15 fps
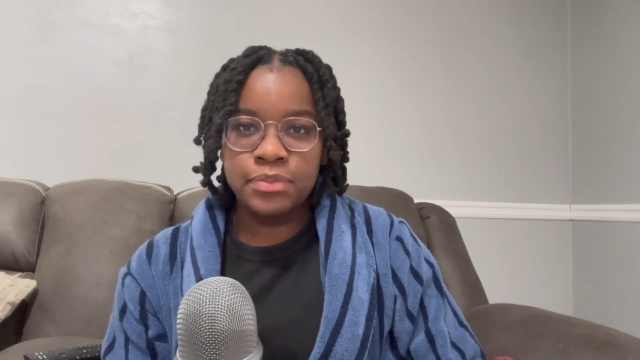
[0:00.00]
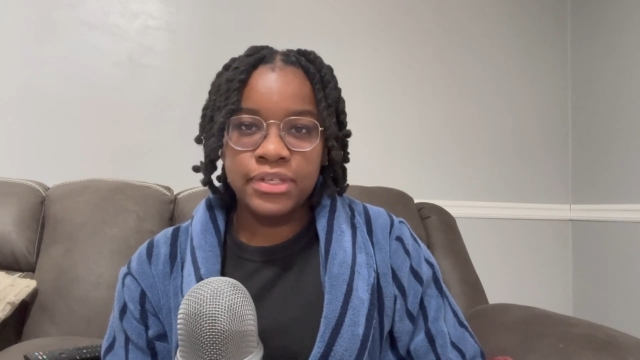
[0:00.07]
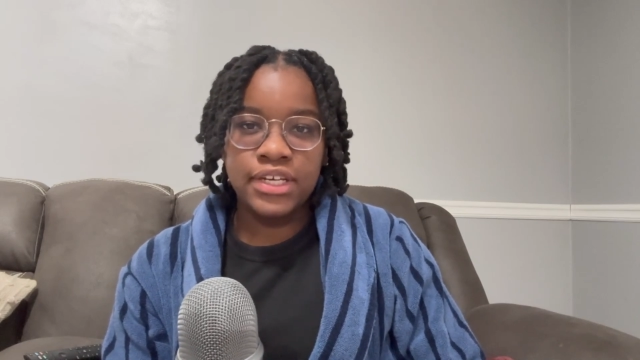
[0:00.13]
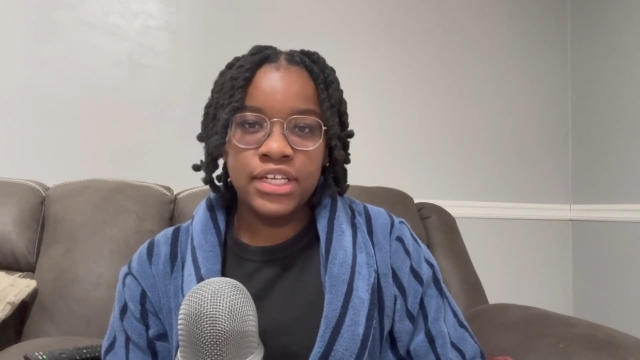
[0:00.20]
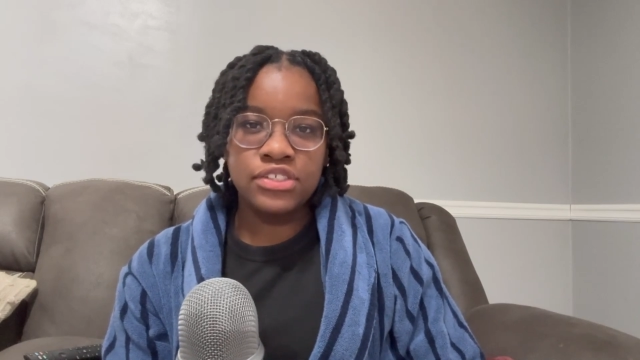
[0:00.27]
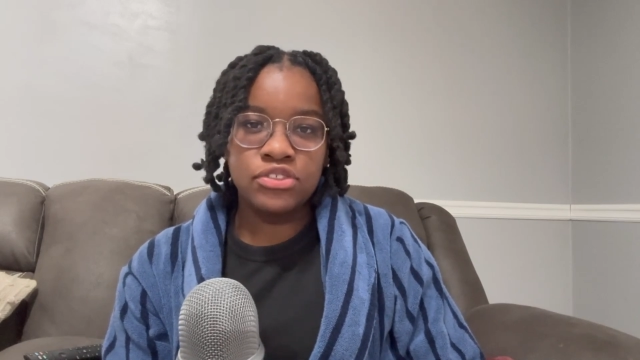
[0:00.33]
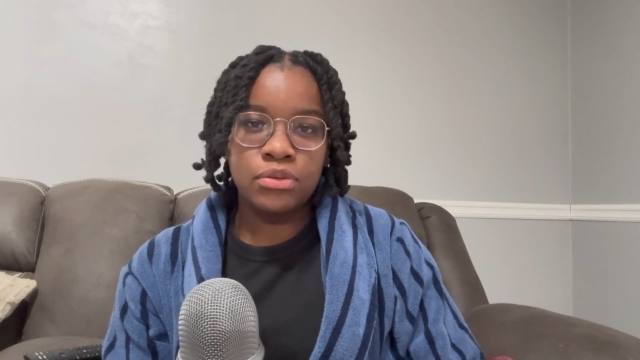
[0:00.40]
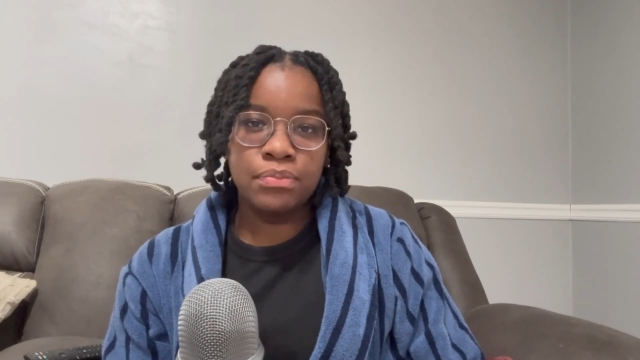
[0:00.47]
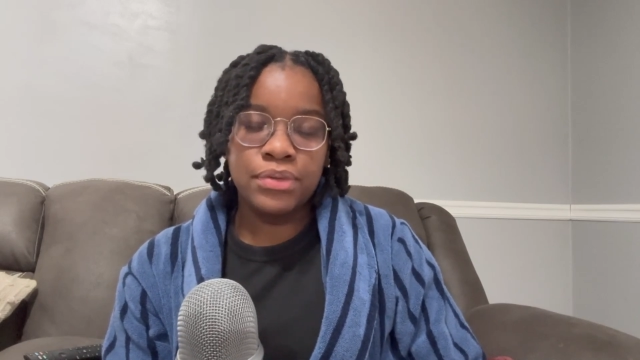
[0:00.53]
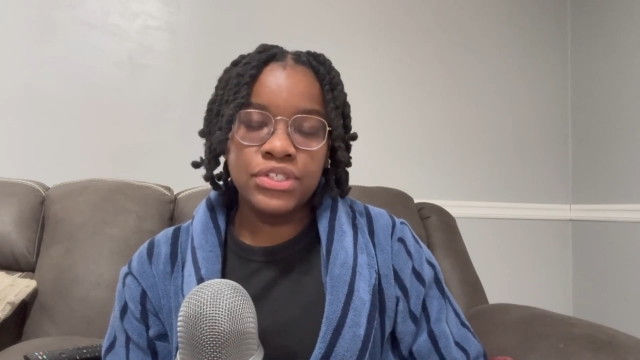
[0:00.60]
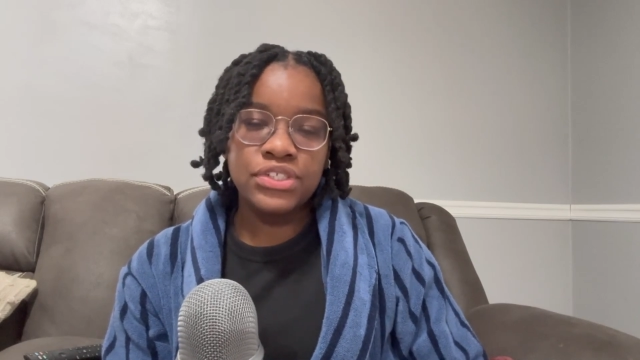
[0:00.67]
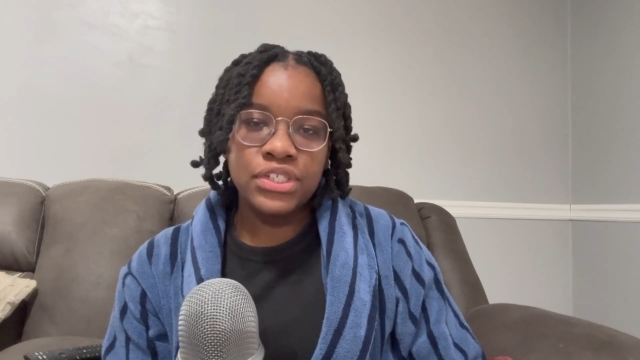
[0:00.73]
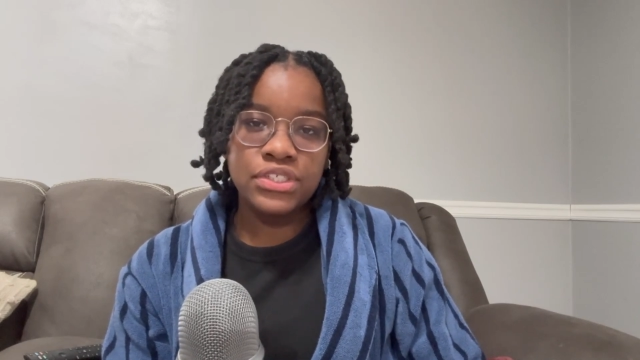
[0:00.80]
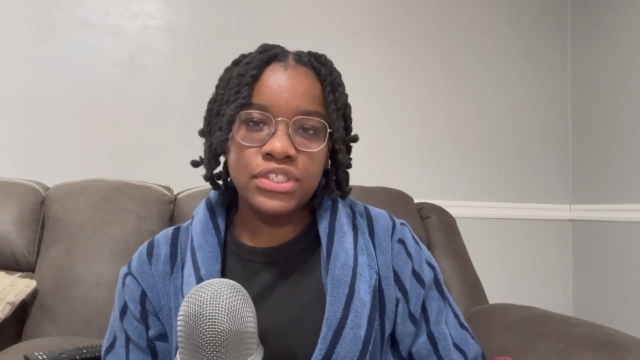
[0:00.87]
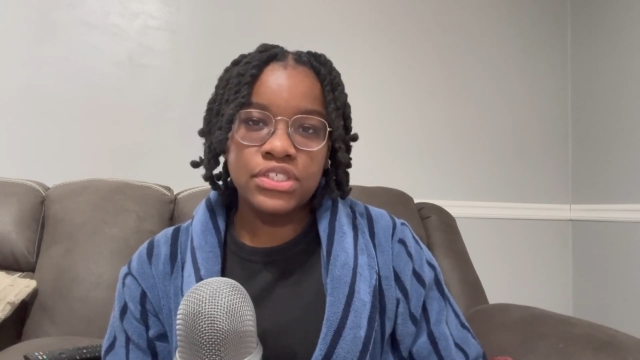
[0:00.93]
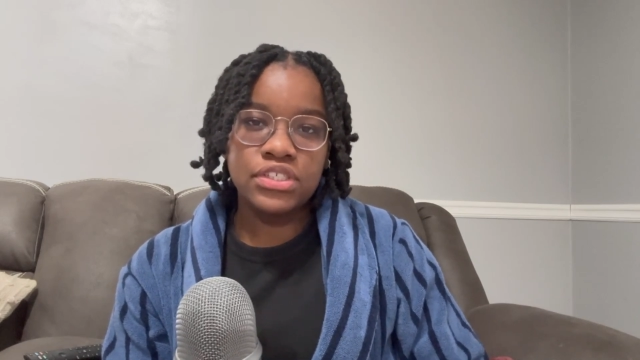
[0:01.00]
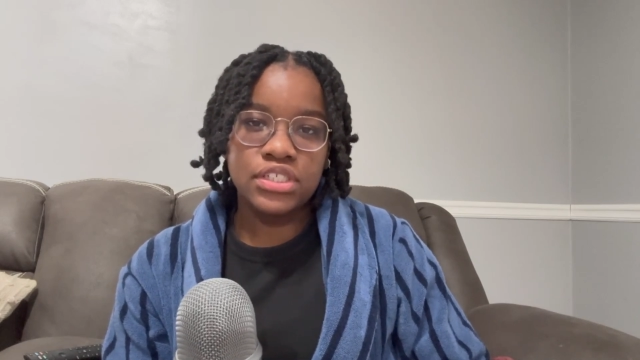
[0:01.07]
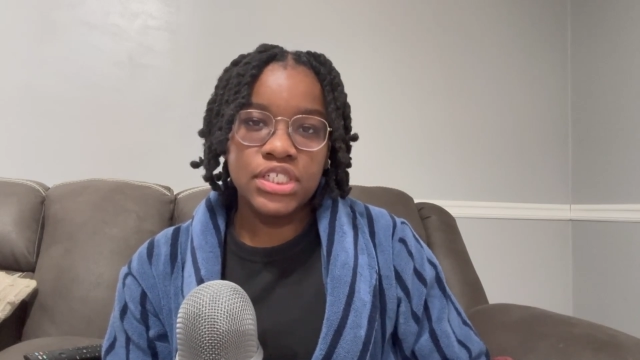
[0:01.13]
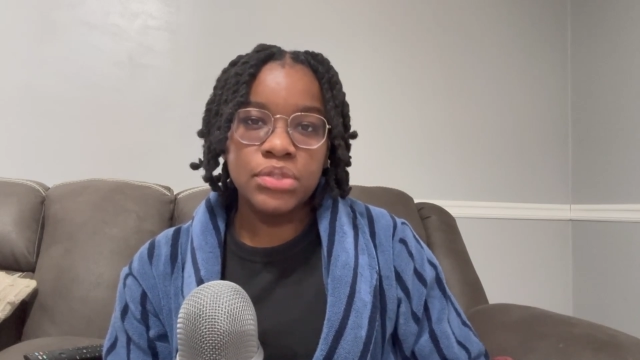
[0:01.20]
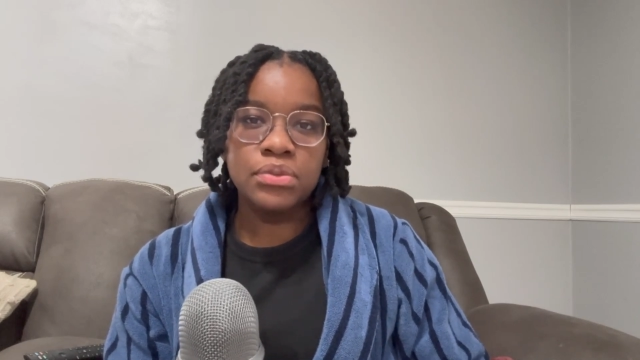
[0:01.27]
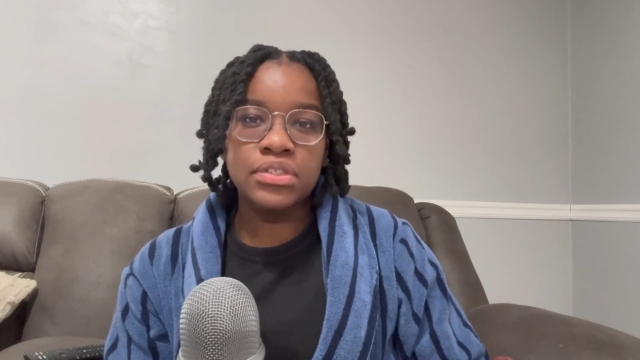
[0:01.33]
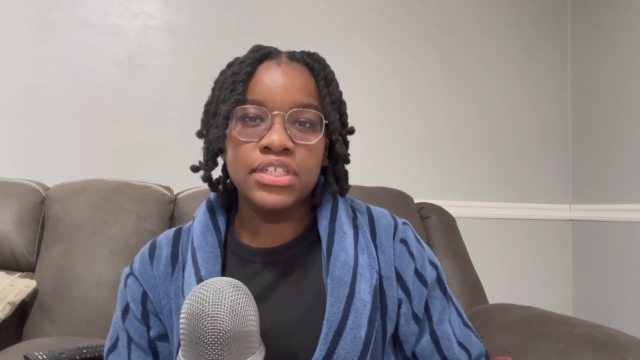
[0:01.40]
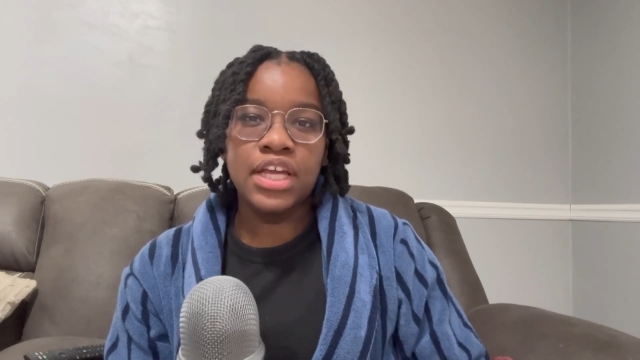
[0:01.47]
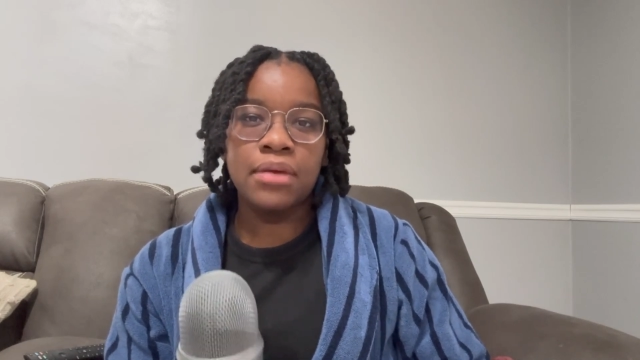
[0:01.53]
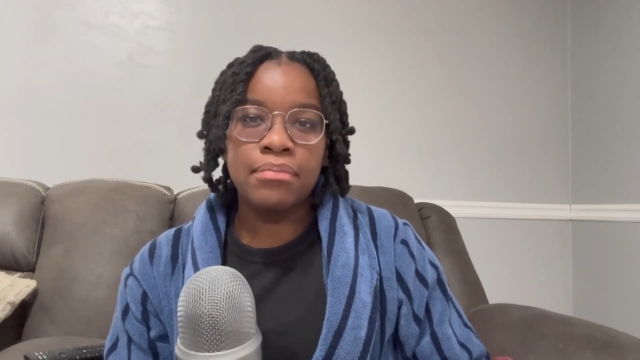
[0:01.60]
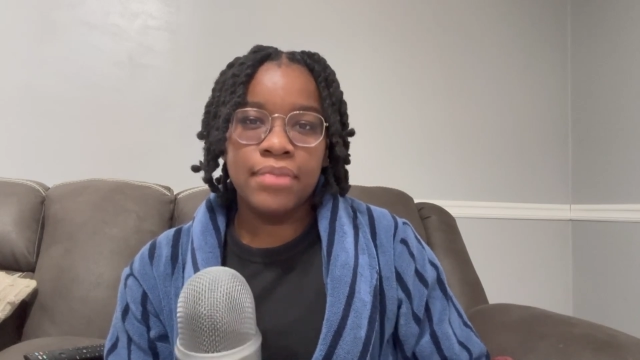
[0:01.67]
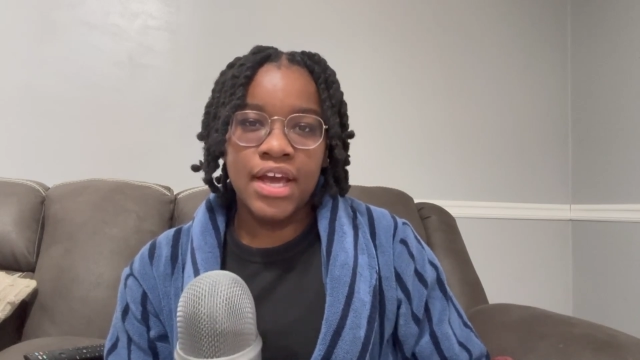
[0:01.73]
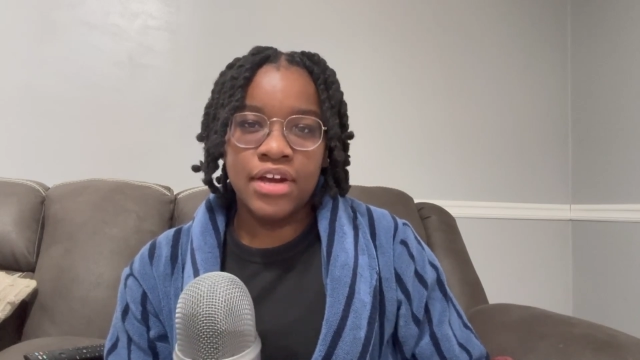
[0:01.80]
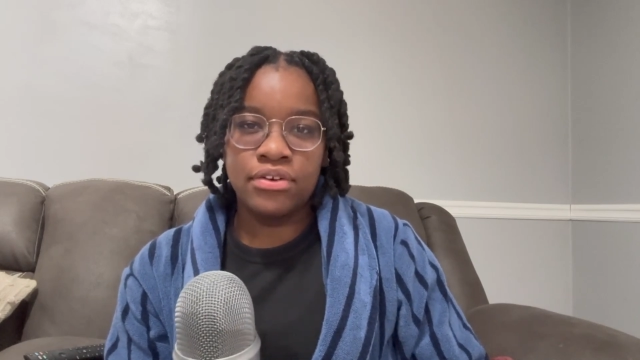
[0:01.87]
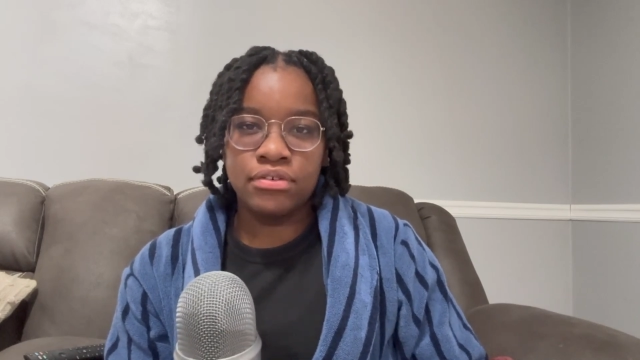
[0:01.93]
because their business is literally a
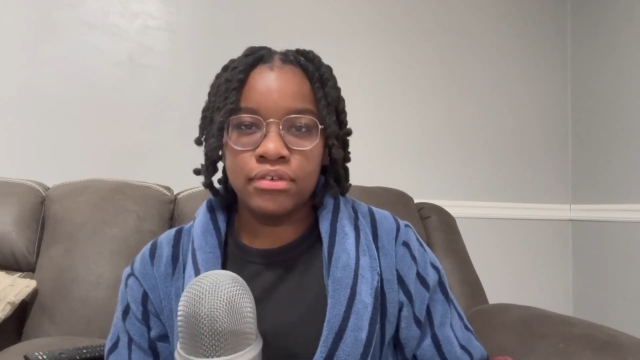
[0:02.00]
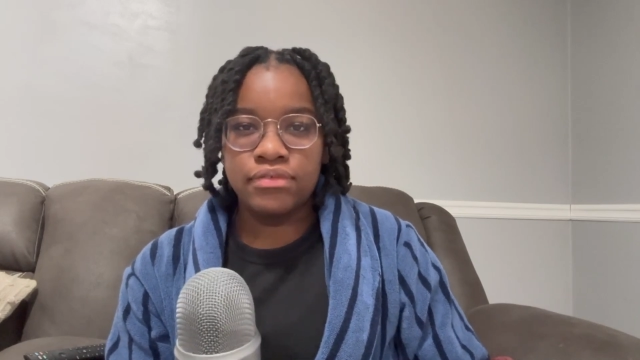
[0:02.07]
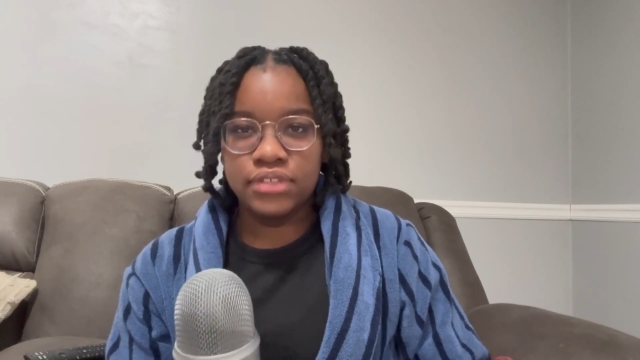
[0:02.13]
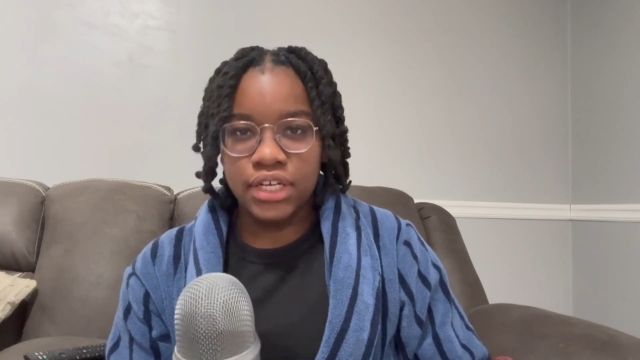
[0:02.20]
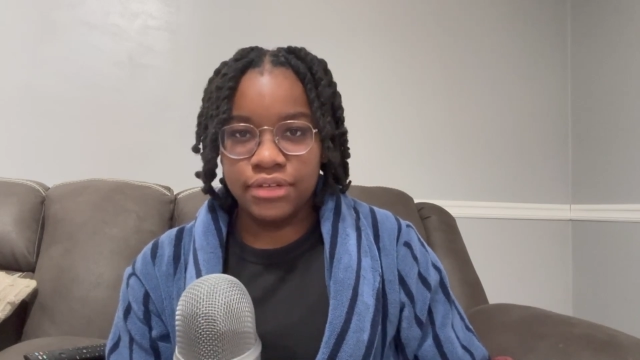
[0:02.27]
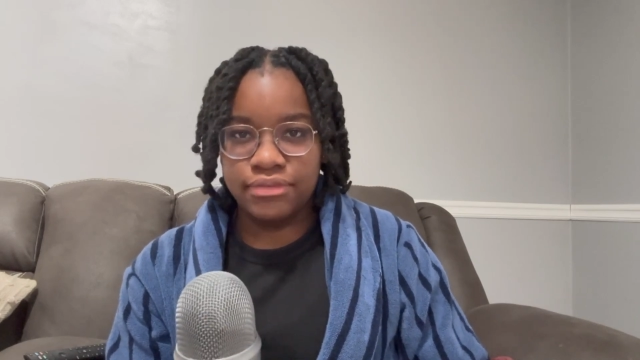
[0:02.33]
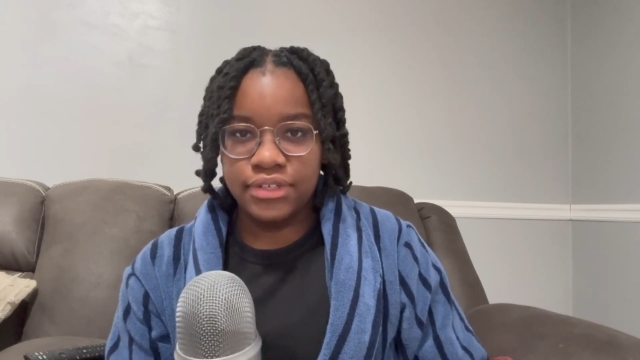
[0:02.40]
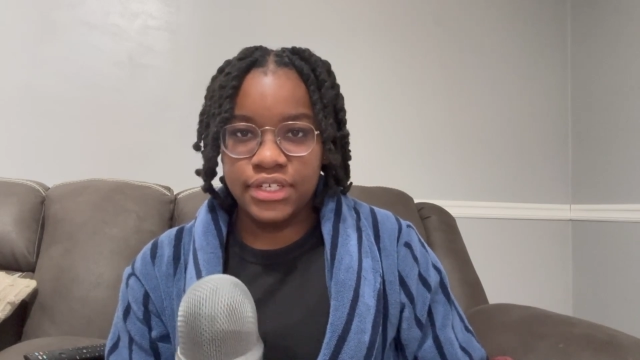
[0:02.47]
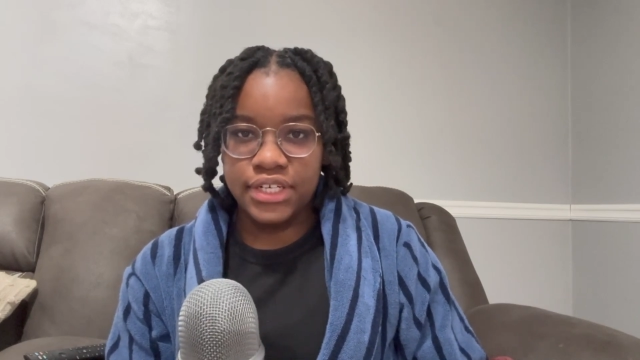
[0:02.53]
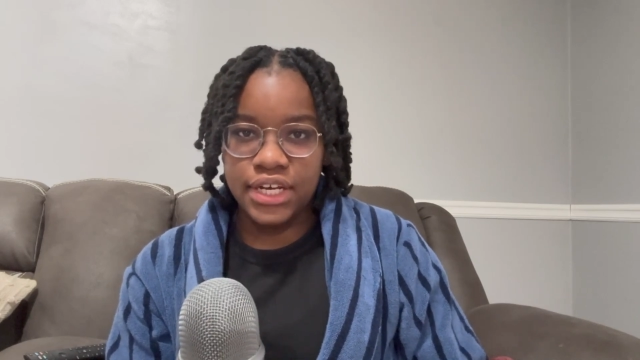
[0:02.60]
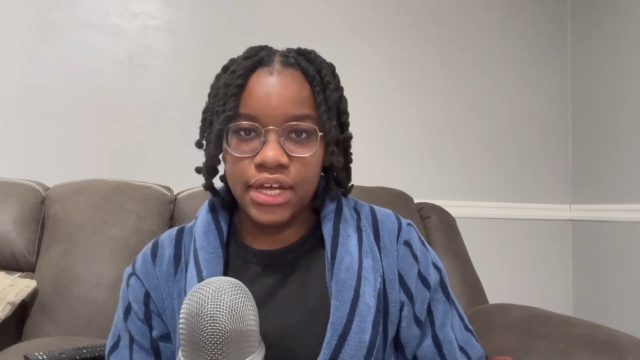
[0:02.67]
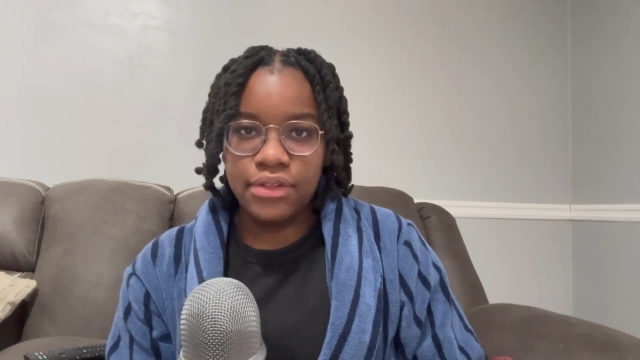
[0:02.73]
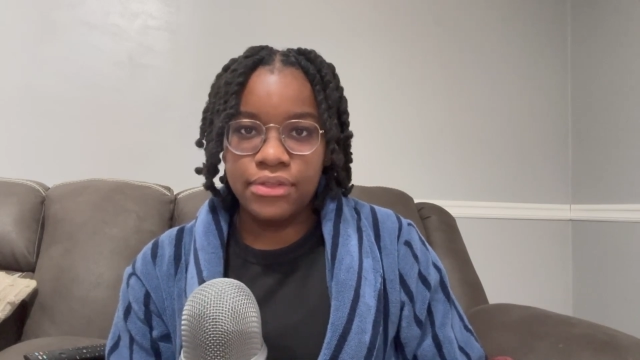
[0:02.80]
matter of life and death.